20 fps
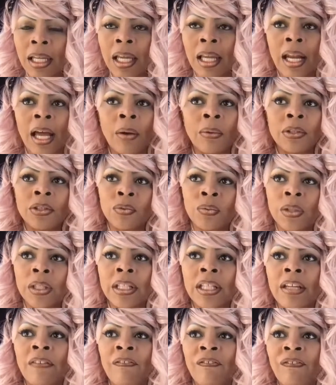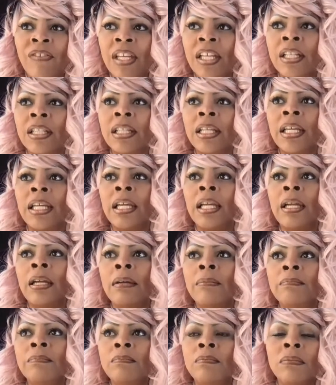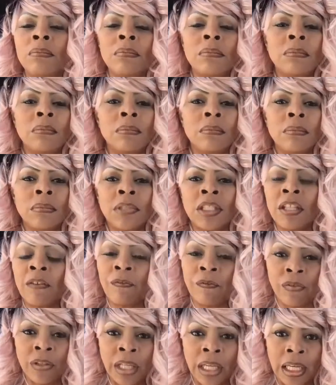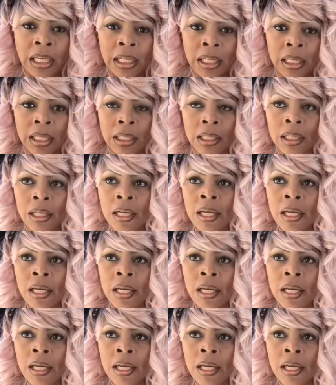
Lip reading: and I was really feeling deflated.